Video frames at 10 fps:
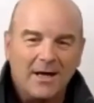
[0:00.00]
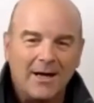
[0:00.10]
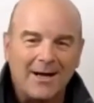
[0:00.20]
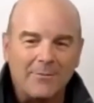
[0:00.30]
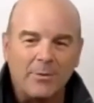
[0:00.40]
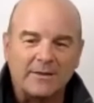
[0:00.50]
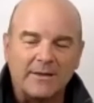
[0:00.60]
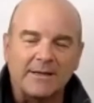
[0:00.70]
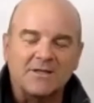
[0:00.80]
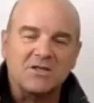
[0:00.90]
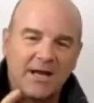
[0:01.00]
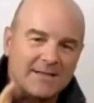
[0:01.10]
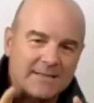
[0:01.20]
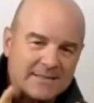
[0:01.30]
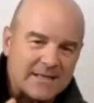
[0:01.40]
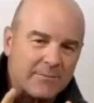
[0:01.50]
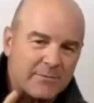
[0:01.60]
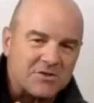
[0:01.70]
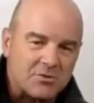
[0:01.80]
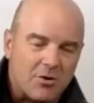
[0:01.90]
But the exchange, this is going to be
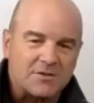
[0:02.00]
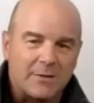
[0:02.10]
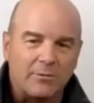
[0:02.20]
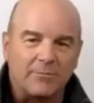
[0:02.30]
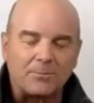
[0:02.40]
a strong statement.